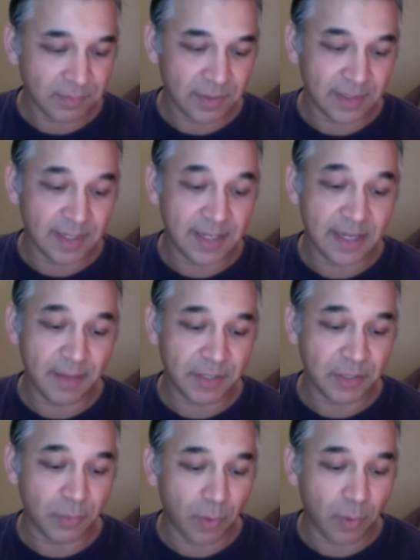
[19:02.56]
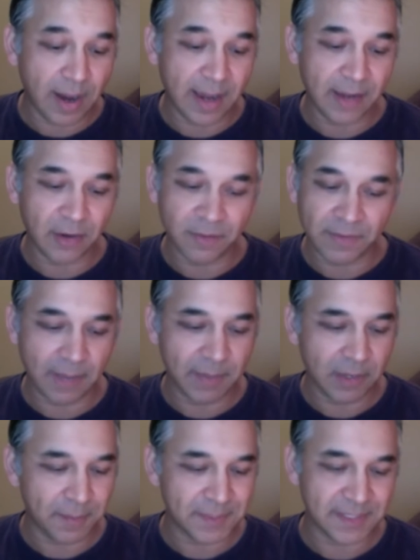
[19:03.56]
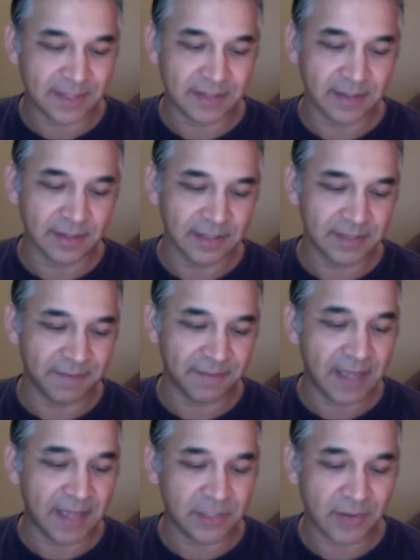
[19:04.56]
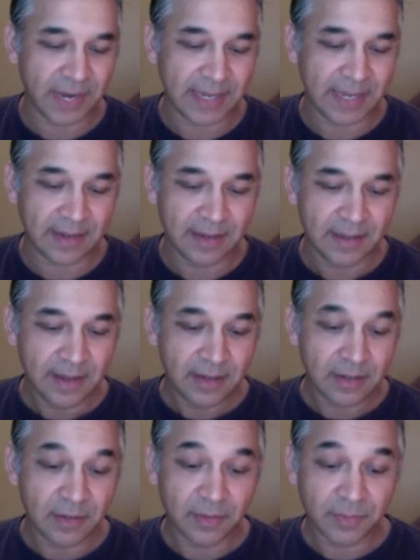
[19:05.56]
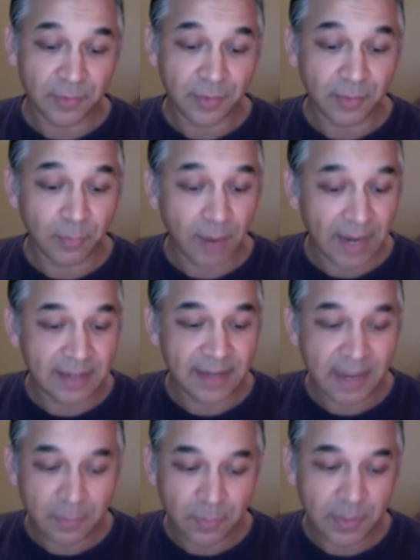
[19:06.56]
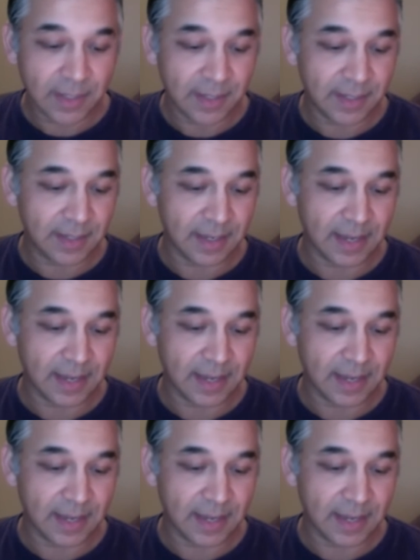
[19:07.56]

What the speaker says: learning about your why, overcoming obstacles, fast tracking, you know, through the right network,